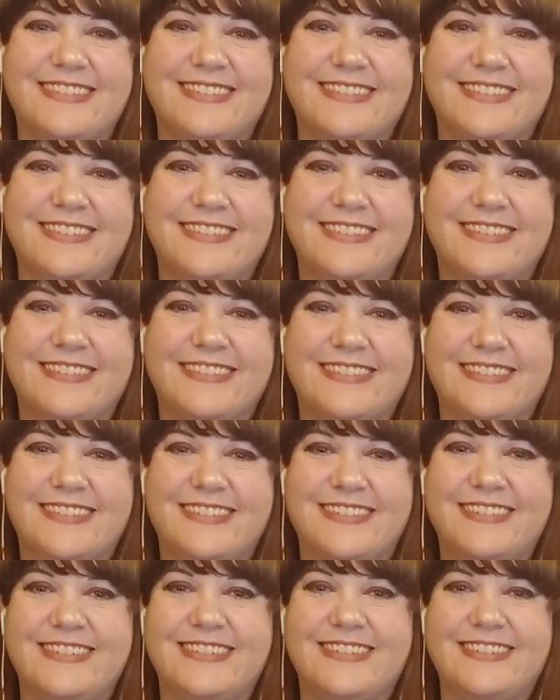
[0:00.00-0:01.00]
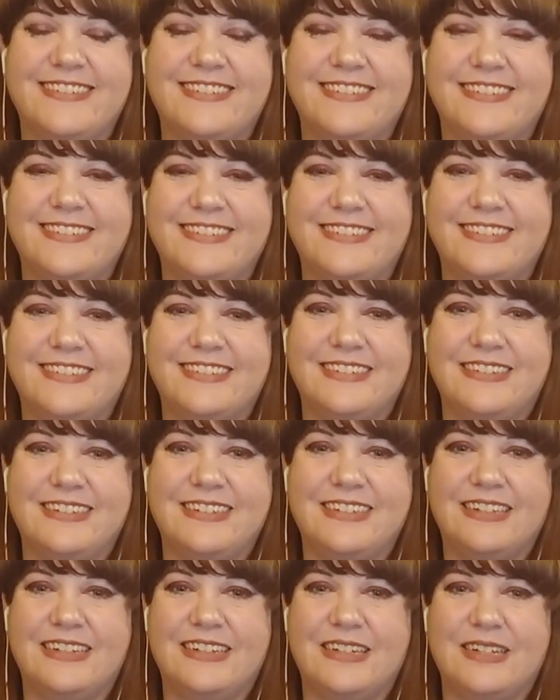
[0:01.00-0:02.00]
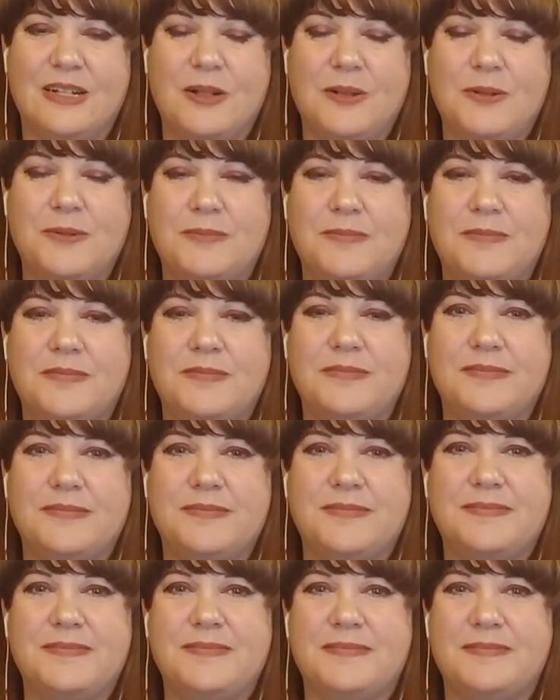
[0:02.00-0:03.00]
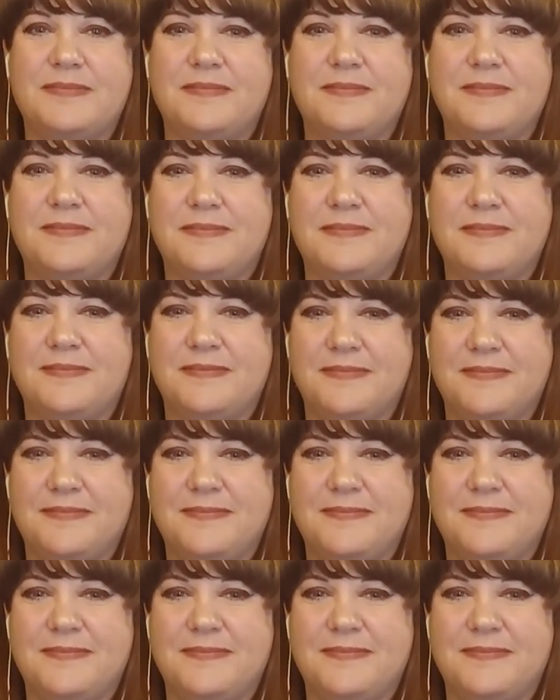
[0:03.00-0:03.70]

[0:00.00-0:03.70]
The person shown says nothing.